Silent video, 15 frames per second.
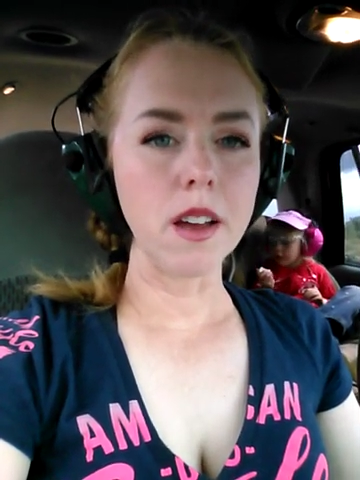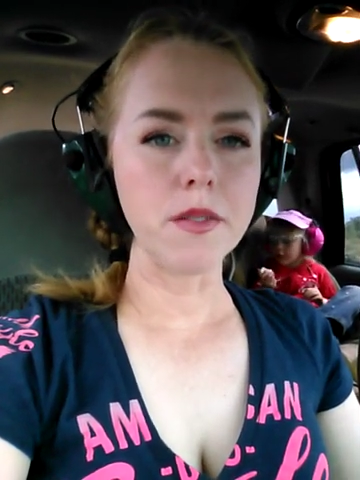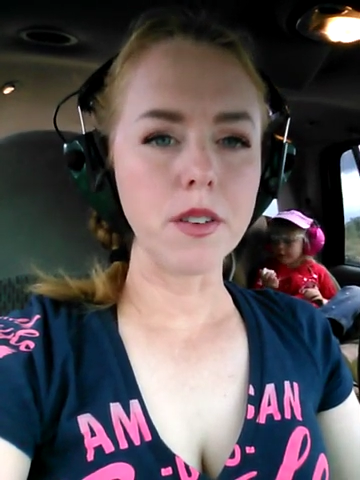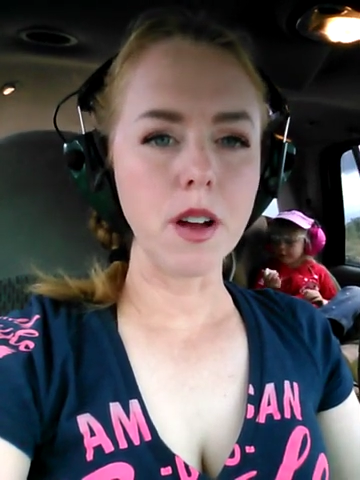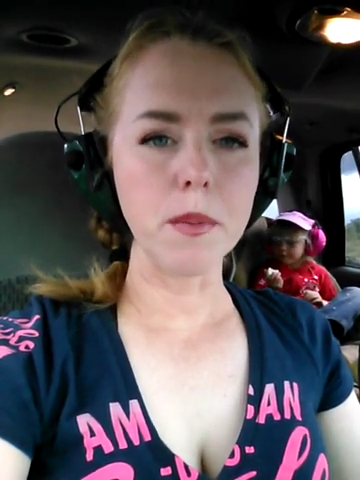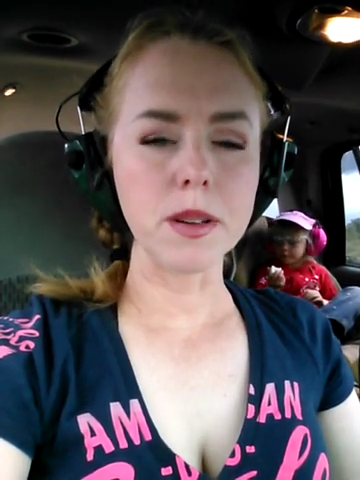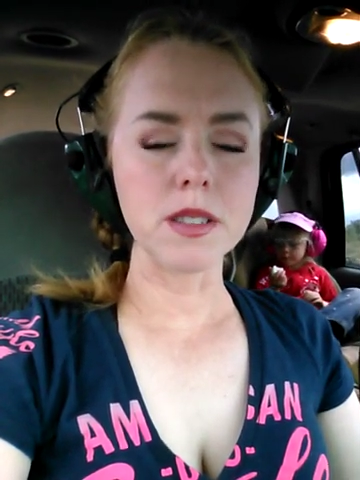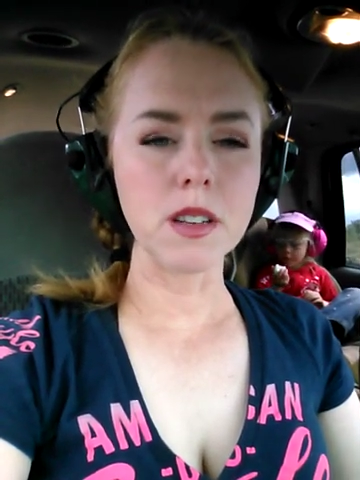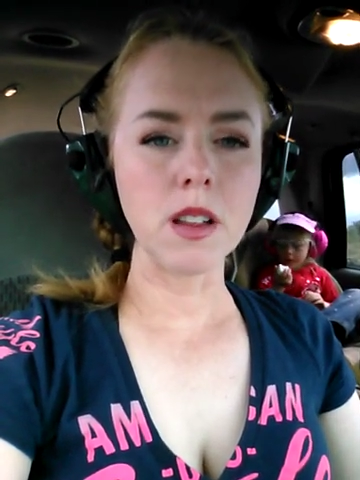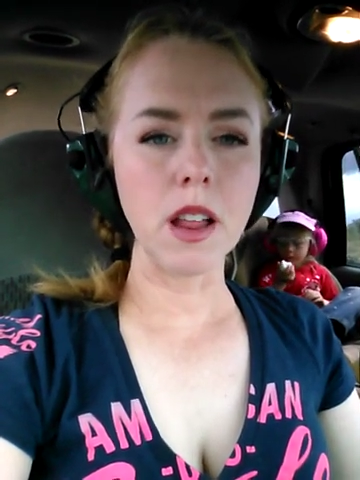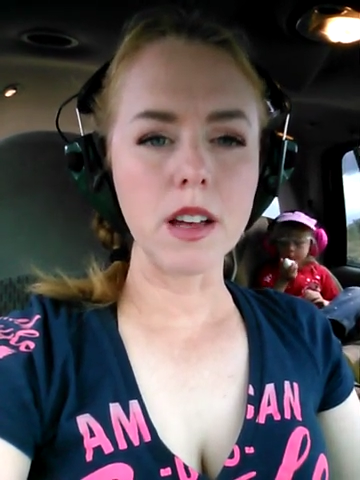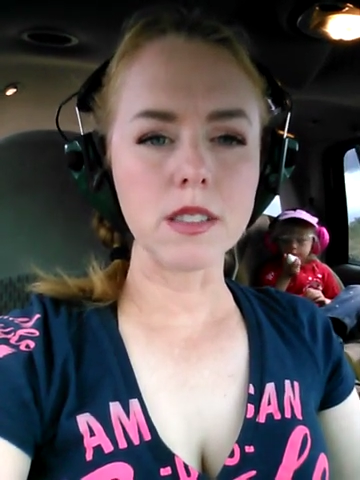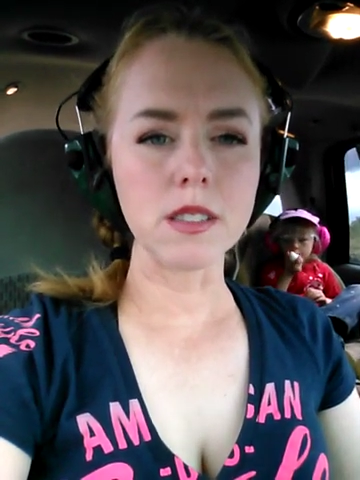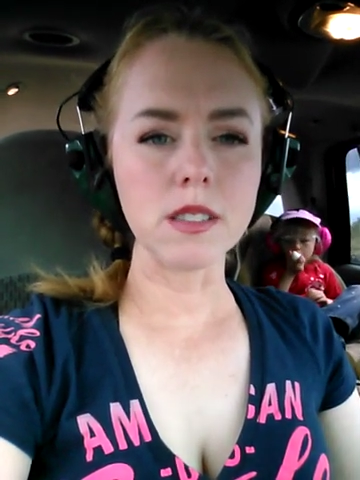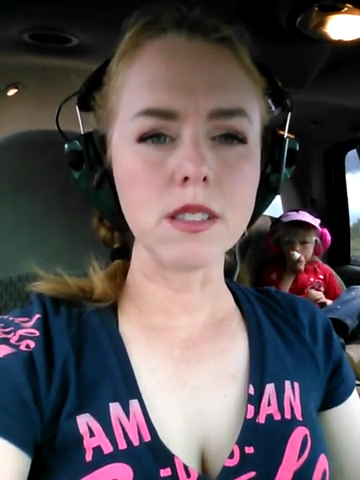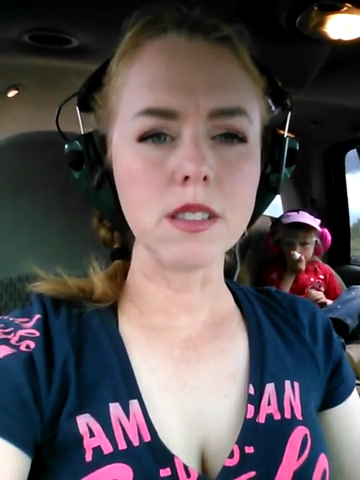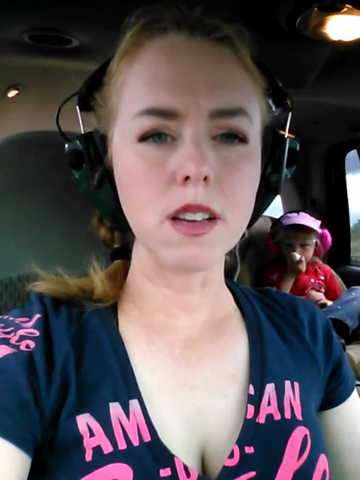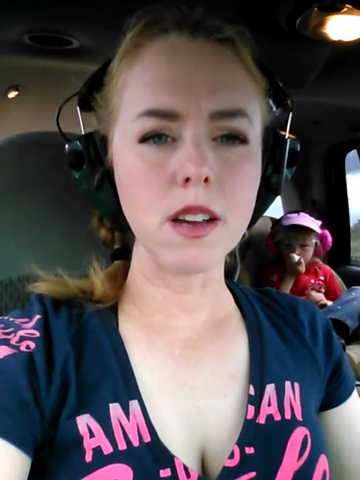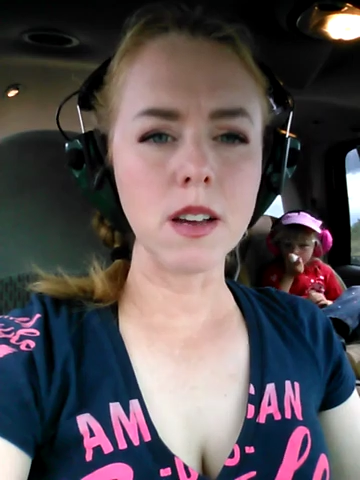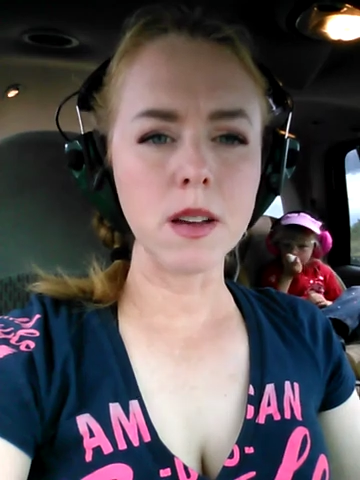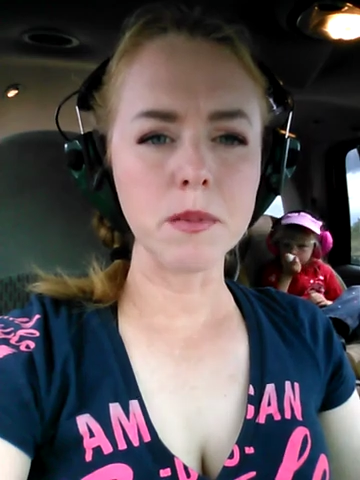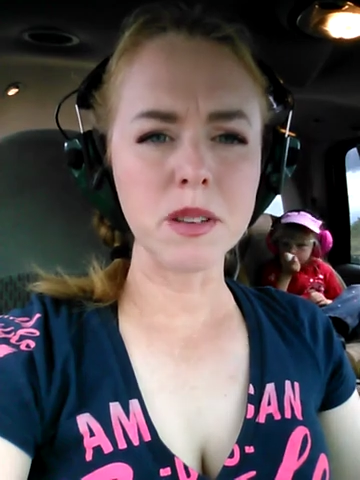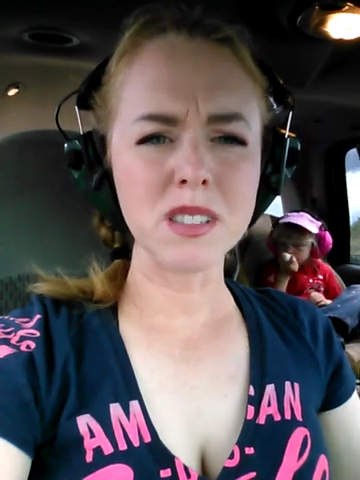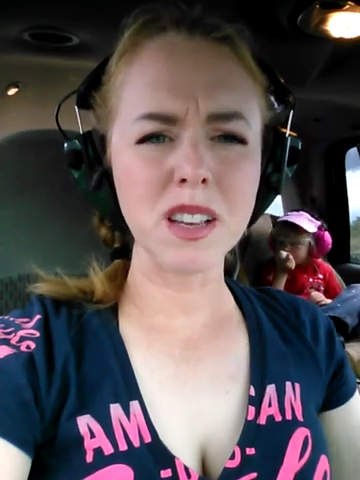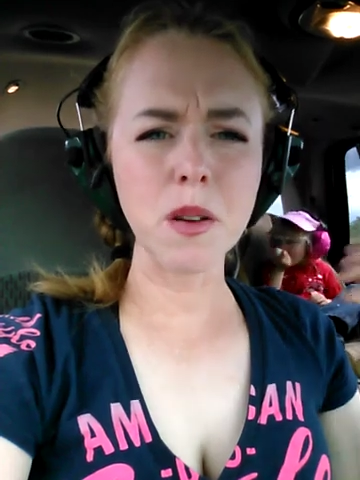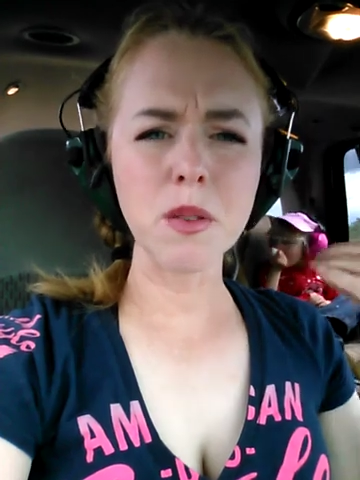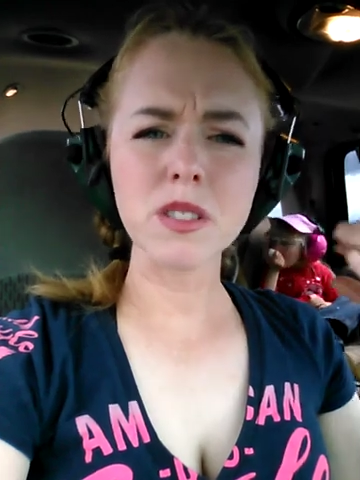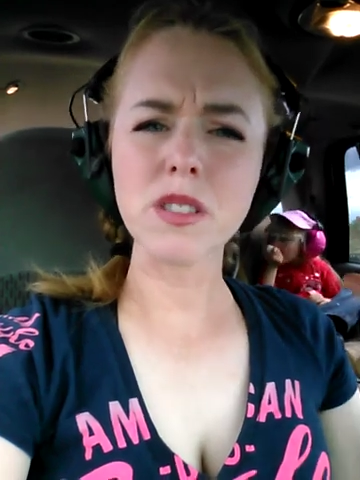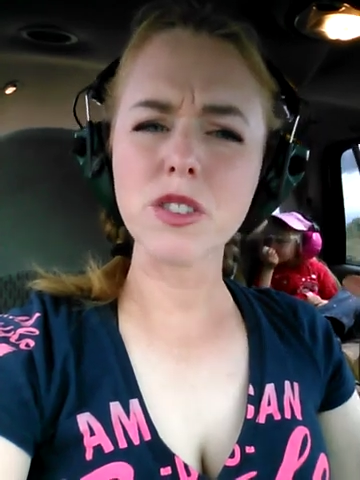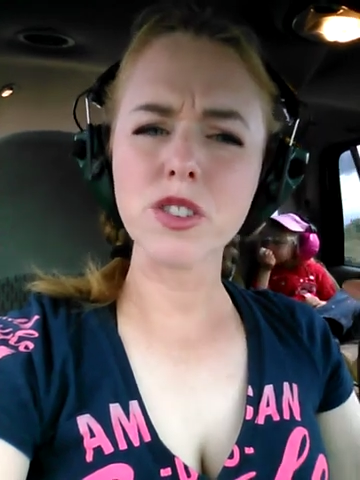I forgot my sunglasses because um,
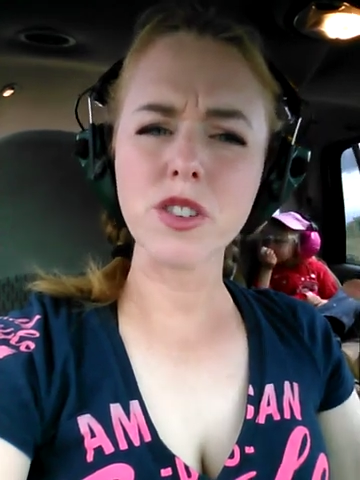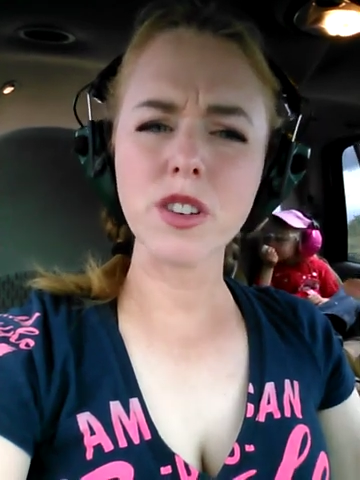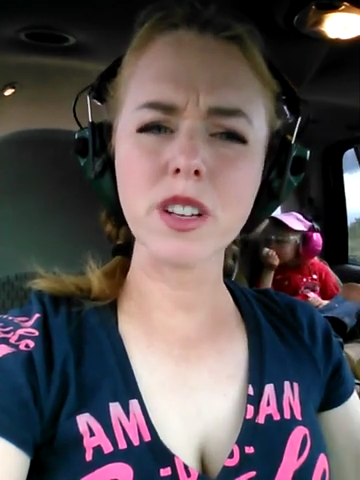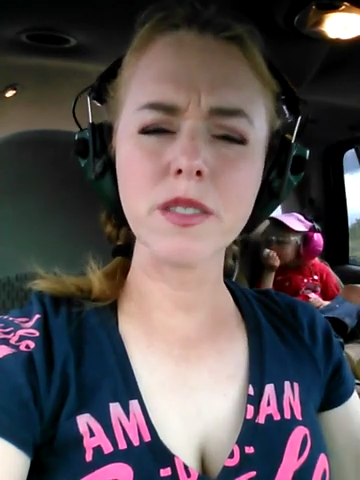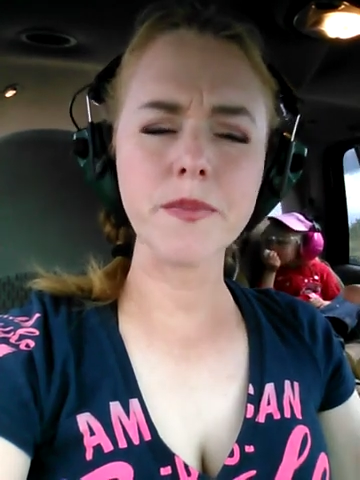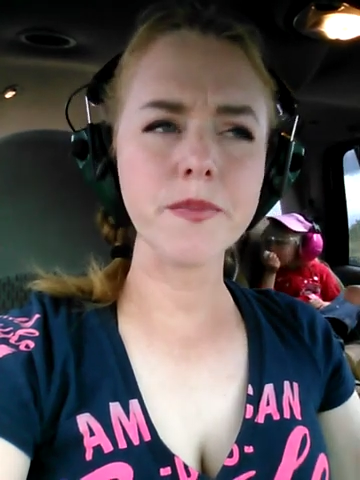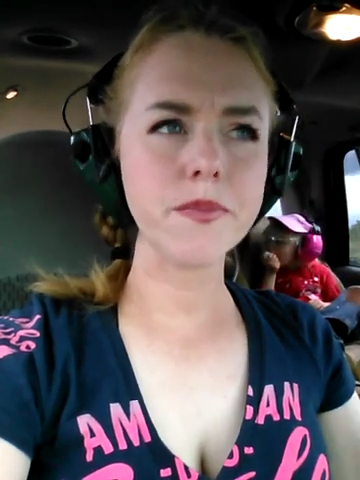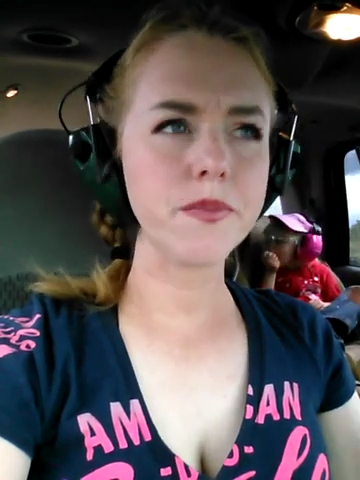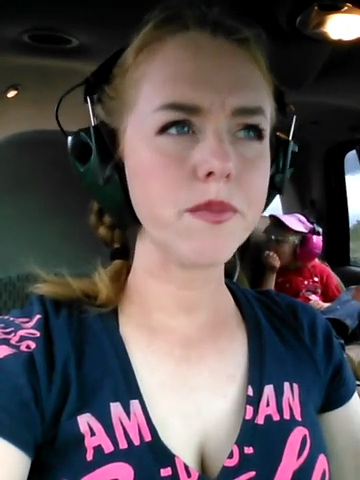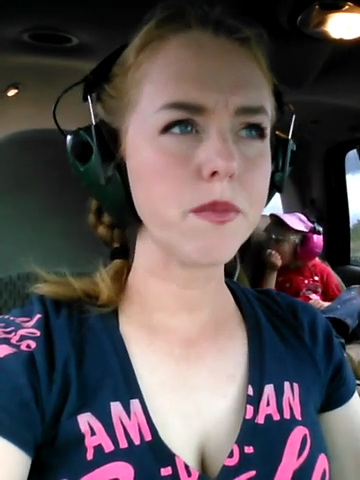I wasn't shooting,